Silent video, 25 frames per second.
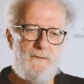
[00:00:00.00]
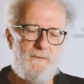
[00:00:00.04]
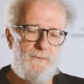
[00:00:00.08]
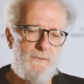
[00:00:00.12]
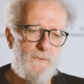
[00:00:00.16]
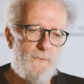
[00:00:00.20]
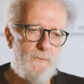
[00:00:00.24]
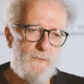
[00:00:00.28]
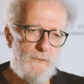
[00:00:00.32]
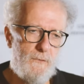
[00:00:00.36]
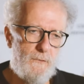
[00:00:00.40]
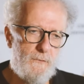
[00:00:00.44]

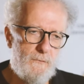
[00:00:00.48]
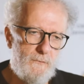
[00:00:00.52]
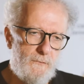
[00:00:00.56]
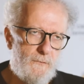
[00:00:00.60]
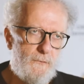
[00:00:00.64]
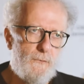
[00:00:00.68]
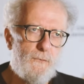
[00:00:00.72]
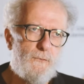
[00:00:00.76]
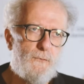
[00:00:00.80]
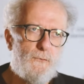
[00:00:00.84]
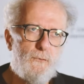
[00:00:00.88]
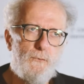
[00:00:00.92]
you know,
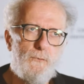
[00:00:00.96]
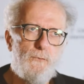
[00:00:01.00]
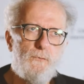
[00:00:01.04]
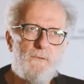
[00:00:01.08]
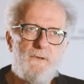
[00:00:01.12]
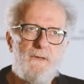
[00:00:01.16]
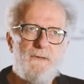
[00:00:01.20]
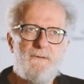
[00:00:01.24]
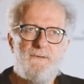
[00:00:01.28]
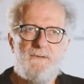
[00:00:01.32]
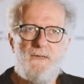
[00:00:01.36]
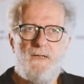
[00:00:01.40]
due to
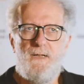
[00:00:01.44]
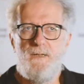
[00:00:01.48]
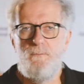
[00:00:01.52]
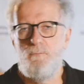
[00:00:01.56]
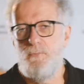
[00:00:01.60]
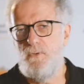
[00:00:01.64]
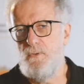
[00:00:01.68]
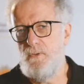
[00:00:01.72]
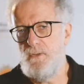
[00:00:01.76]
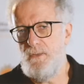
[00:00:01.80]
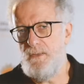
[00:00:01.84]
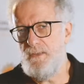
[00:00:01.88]
the
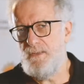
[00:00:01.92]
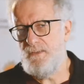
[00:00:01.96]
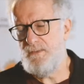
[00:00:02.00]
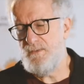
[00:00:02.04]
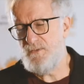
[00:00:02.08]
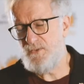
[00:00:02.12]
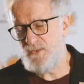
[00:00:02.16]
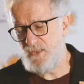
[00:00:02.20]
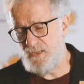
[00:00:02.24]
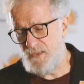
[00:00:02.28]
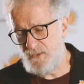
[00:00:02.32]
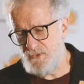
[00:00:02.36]
terrible
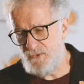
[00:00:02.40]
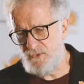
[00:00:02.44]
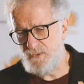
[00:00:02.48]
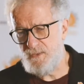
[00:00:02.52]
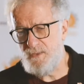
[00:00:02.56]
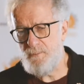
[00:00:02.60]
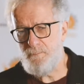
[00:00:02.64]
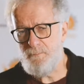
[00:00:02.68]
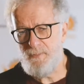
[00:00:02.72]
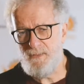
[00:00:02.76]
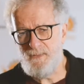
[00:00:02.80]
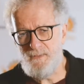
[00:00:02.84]
and
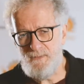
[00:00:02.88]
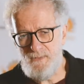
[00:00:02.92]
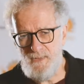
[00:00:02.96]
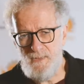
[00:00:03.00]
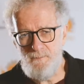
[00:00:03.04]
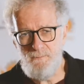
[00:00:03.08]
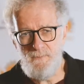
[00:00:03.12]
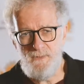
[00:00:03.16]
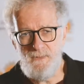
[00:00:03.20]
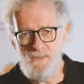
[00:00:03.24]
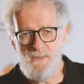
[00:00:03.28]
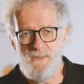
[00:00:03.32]
tragic
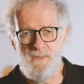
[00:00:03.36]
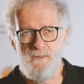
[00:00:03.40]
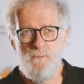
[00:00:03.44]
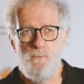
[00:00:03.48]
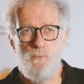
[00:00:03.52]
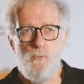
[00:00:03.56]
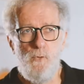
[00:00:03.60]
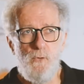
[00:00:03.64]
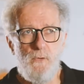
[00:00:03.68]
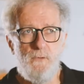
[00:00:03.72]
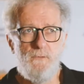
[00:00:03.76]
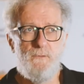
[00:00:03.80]
pandemic,
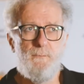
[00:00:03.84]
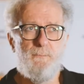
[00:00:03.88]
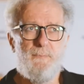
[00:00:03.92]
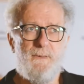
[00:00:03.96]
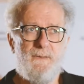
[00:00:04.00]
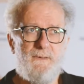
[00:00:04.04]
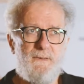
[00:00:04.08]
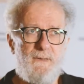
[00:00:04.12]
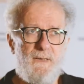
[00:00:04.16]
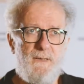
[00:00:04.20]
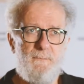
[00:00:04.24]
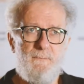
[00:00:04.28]
world
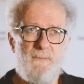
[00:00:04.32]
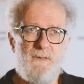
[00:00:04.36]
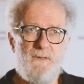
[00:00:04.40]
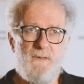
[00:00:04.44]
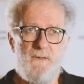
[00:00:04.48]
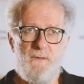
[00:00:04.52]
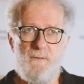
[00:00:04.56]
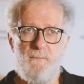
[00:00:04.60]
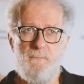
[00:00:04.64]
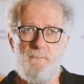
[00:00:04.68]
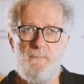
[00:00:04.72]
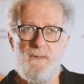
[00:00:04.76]

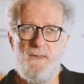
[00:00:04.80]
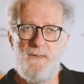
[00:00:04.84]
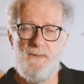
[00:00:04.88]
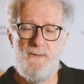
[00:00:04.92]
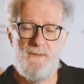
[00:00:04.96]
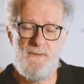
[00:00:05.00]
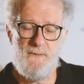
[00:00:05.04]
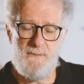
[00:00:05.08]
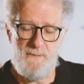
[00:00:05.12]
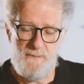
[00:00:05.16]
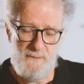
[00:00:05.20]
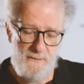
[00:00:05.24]
pandemic
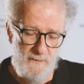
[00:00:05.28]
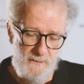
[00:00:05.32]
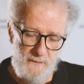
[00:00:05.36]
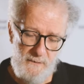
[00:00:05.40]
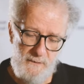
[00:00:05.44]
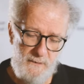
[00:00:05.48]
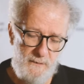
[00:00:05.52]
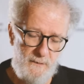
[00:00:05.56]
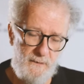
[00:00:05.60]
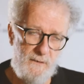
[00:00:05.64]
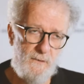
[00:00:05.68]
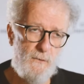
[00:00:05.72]
by
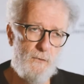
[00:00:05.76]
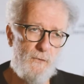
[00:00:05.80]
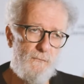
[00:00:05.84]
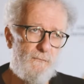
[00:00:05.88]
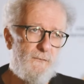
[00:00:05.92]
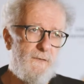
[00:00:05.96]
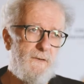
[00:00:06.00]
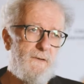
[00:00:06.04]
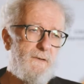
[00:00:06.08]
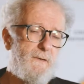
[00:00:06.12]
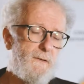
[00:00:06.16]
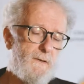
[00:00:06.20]

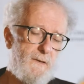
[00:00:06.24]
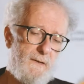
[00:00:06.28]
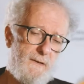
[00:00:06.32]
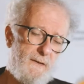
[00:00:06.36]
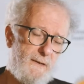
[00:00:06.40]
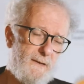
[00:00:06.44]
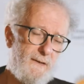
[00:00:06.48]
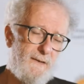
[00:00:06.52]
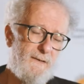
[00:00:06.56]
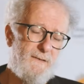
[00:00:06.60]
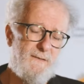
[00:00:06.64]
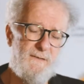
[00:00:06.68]

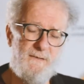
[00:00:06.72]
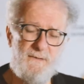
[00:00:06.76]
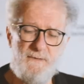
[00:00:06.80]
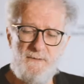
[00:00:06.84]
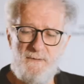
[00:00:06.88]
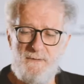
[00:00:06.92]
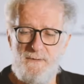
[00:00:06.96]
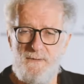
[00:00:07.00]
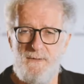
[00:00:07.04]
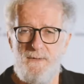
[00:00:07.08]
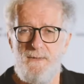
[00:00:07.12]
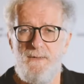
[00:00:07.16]

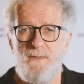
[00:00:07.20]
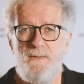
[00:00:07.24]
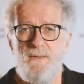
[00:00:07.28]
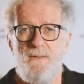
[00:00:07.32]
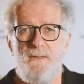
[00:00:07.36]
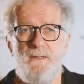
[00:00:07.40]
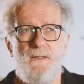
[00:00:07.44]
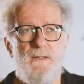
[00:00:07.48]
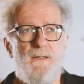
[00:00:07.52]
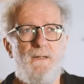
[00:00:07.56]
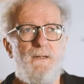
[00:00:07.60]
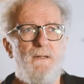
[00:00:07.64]
COVID-19.
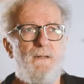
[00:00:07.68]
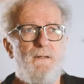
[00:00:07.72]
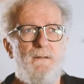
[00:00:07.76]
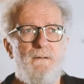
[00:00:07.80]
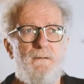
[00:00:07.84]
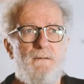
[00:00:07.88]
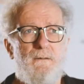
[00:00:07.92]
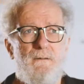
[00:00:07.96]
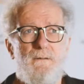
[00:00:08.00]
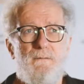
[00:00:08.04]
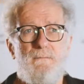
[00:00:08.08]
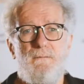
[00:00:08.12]

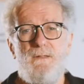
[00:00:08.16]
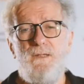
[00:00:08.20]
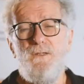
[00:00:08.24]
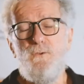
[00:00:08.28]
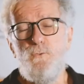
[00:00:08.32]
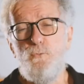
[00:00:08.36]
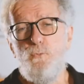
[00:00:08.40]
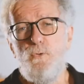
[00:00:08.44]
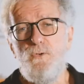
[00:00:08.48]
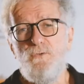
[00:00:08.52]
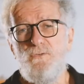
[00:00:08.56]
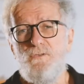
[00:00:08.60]

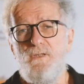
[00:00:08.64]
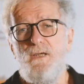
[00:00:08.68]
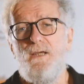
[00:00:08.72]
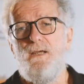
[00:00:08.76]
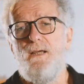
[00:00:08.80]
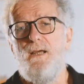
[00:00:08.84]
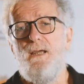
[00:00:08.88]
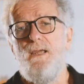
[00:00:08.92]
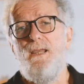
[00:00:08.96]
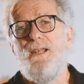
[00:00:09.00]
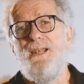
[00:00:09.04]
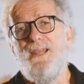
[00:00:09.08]
It was
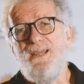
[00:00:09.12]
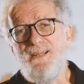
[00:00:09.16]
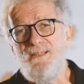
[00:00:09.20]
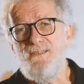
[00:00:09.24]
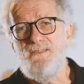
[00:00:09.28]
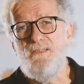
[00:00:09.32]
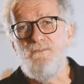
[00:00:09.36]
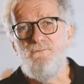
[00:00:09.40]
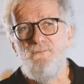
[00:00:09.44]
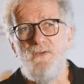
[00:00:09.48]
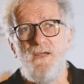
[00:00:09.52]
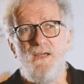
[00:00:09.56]
an
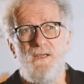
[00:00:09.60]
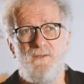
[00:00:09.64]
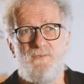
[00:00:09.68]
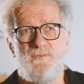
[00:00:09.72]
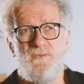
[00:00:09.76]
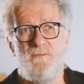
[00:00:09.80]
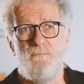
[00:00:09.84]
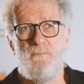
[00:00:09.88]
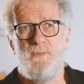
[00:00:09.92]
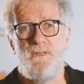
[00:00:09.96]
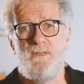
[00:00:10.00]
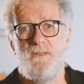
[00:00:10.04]
elective
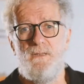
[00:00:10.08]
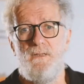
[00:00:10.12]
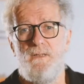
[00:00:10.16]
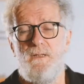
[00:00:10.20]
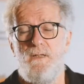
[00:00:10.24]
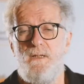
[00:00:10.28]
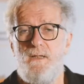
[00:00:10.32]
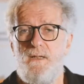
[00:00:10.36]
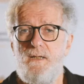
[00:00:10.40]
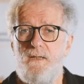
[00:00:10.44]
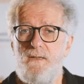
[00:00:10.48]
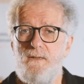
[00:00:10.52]
assembly,
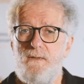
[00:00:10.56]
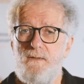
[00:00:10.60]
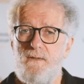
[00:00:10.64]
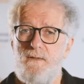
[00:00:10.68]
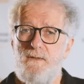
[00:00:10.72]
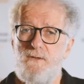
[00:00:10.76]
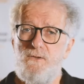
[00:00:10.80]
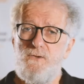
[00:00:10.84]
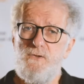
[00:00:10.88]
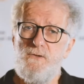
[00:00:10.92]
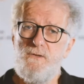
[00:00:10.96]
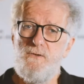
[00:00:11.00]
and
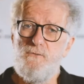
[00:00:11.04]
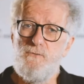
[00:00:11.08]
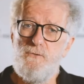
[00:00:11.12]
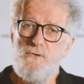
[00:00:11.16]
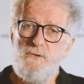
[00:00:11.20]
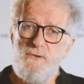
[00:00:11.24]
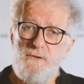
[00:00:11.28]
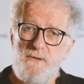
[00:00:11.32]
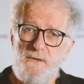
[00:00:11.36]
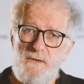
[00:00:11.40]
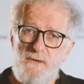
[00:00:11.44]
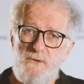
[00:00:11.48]
the Cittaslow
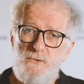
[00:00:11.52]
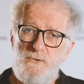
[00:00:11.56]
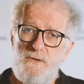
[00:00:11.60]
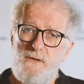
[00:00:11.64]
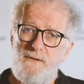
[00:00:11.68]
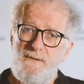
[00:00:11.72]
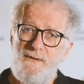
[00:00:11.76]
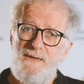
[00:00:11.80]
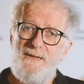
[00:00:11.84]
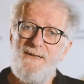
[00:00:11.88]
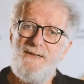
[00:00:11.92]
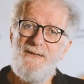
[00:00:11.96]

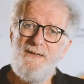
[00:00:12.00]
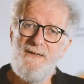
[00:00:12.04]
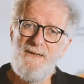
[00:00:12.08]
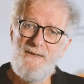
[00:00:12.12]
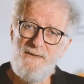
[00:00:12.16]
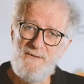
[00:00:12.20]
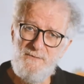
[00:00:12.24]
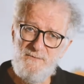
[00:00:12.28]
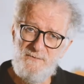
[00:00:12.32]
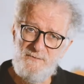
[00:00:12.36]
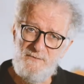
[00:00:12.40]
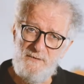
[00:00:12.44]
International
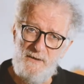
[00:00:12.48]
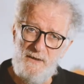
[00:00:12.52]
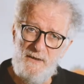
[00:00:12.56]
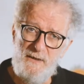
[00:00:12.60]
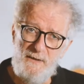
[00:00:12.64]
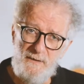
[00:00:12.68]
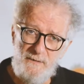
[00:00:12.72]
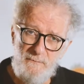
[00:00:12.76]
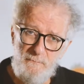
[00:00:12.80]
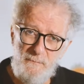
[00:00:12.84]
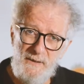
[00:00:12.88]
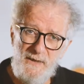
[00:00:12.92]
delegates
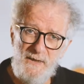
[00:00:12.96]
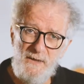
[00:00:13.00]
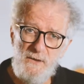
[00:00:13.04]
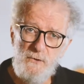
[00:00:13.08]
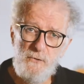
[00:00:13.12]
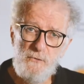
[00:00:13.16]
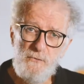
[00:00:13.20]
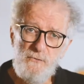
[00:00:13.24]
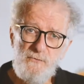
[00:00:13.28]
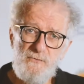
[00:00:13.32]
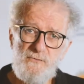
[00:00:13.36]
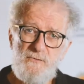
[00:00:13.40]
and
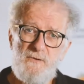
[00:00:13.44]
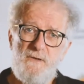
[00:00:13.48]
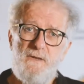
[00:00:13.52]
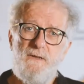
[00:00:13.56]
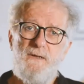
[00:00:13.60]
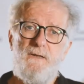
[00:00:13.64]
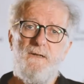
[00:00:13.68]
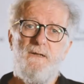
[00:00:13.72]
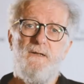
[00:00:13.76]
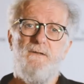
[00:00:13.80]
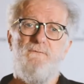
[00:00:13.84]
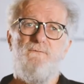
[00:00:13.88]
mayors
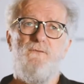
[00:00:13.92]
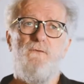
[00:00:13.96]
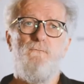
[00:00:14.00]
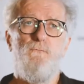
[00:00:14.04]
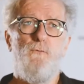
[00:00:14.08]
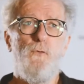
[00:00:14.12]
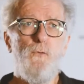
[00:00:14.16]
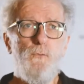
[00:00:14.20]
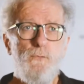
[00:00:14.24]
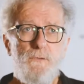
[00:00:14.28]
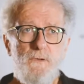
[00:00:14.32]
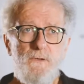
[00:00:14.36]
have
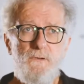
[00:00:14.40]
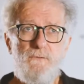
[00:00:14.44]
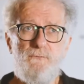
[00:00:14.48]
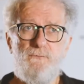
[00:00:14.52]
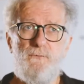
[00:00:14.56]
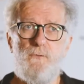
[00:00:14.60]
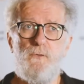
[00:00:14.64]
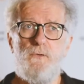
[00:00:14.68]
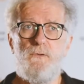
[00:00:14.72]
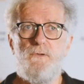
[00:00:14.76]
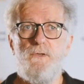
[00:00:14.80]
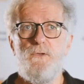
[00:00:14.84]
voted
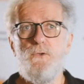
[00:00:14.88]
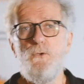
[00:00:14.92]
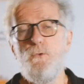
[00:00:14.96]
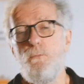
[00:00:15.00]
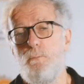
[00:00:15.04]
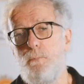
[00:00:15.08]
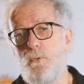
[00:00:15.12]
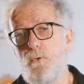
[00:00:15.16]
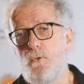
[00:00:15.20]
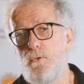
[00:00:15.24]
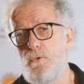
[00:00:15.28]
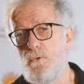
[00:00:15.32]
for the new
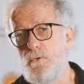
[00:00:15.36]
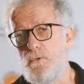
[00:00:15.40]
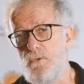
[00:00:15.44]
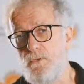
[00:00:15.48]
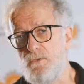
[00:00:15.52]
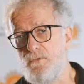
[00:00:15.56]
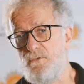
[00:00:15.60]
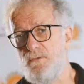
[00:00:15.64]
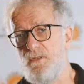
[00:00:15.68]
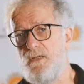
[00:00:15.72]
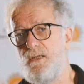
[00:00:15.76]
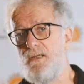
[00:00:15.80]

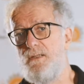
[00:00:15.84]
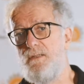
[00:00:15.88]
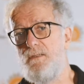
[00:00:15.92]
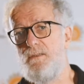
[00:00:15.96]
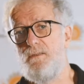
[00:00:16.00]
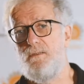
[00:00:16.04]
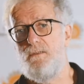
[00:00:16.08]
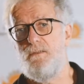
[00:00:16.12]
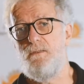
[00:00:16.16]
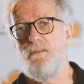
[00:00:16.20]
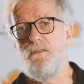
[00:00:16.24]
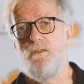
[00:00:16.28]
board
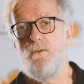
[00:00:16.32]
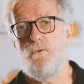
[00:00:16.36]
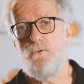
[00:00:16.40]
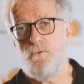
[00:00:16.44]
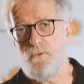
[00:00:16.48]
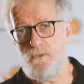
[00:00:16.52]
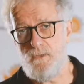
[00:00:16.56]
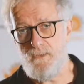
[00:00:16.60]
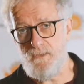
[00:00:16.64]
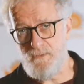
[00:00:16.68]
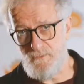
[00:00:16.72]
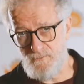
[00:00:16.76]
and the
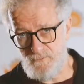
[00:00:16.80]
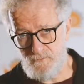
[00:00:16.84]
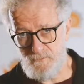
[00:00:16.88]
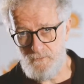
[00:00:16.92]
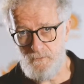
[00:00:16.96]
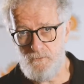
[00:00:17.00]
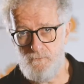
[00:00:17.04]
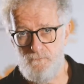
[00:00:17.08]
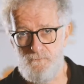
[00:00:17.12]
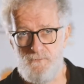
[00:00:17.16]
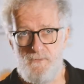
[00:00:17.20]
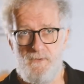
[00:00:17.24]
organs
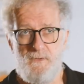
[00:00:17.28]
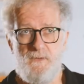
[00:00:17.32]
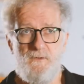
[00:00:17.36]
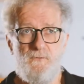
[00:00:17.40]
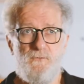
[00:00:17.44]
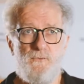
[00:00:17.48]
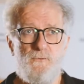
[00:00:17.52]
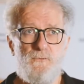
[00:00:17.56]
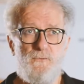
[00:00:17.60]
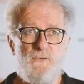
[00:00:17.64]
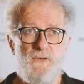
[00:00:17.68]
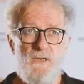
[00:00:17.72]
of
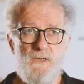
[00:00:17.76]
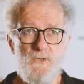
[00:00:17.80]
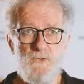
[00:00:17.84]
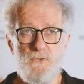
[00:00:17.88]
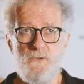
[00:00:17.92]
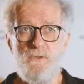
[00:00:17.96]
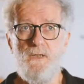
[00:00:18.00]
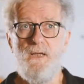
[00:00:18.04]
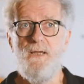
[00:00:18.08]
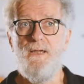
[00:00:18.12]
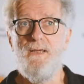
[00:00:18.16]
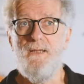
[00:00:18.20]

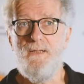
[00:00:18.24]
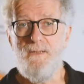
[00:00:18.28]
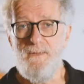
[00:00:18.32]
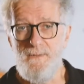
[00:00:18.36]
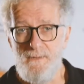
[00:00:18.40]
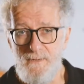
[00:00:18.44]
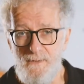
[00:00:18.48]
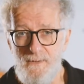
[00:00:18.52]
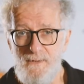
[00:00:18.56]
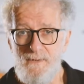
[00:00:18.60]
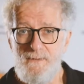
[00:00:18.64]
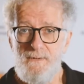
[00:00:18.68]
association and
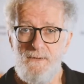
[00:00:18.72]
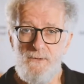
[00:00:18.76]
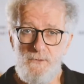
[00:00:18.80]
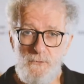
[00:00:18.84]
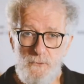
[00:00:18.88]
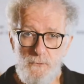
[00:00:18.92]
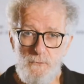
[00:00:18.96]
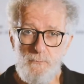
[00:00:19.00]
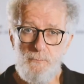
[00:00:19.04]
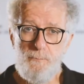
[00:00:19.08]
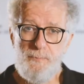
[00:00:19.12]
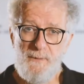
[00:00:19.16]
the
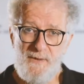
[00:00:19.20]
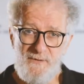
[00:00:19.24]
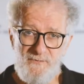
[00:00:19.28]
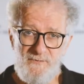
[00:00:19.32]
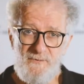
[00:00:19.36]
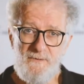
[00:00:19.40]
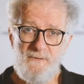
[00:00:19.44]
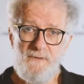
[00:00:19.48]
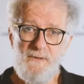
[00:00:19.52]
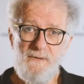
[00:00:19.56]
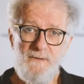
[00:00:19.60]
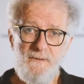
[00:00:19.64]
new
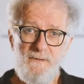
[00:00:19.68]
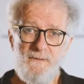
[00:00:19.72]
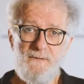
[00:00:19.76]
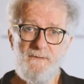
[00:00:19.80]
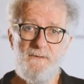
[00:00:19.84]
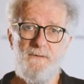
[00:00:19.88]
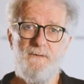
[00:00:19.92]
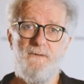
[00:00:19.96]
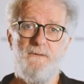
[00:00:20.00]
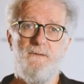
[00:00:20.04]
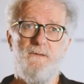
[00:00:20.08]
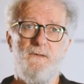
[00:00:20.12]

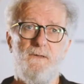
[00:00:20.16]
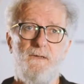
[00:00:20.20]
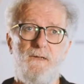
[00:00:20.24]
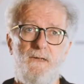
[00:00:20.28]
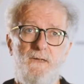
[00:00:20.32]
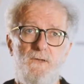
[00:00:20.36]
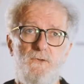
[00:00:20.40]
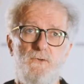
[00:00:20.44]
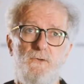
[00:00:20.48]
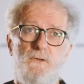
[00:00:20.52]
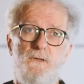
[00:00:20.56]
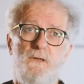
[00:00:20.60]
president
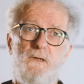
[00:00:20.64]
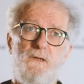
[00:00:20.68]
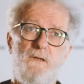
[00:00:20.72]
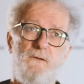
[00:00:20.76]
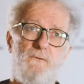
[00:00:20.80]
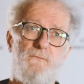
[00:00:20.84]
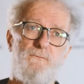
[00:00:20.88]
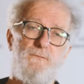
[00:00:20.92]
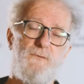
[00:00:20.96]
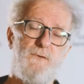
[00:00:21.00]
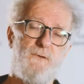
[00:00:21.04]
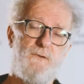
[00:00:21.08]
international
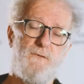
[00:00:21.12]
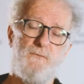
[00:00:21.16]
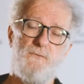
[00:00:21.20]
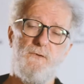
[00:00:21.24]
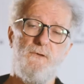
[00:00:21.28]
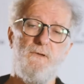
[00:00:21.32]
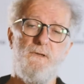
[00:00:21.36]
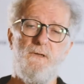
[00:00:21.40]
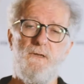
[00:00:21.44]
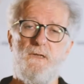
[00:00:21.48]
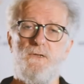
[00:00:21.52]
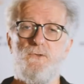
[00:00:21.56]
of Cittaslow
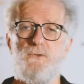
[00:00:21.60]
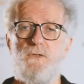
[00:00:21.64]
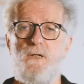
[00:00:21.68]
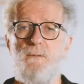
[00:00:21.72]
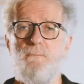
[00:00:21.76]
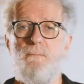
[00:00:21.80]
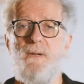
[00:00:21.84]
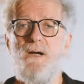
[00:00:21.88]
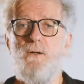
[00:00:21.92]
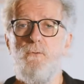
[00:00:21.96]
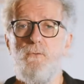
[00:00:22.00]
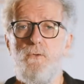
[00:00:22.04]
International,
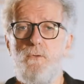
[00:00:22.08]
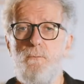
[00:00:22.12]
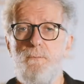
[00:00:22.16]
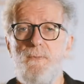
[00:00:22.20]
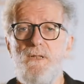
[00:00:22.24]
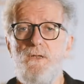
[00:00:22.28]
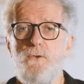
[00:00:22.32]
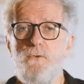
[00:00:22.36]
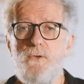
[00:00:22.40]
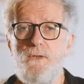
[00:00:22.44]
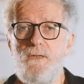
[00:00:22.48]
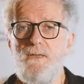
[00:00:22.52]
Mauro
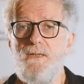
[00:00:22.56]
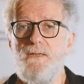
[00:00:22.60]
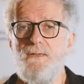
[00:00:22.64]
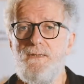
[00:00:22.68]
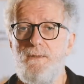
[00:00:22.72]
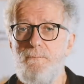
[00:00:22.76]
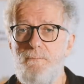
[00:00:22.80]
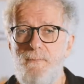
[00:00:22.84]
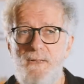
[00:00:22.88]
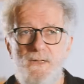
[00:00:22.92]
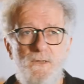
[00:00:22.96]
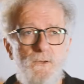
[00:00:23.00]
Migliorini,
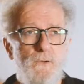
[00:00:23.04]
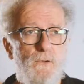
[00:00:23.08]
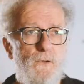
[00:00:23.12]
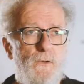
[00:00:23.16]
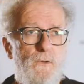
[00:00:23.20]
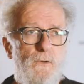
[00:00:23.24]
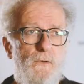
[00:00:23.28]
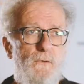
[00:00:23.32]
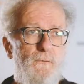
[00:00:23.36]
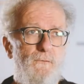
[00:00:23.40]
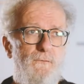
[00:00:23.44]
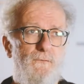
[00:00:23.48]
the mayor
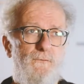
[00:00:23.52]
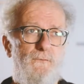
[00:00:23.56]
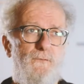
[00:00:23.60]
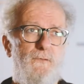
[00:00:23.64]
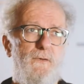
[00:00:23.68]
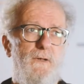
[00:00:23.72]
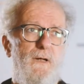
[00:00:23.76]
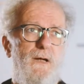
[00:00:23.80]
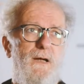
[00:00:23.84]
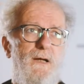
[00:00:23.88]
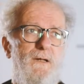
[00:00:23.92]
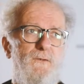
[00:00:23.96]
of
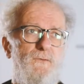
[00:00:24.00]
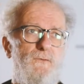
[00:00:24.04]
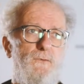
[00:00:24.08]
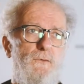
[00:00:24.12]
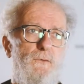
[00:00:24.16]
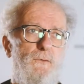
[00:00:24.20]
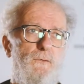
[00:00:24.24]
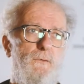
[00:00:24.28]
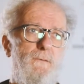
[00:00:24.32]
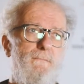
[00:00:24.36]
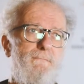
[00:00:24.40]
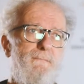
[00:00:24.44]

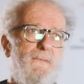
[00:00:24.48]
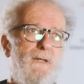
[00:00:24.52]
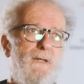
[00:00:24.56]
Asolo.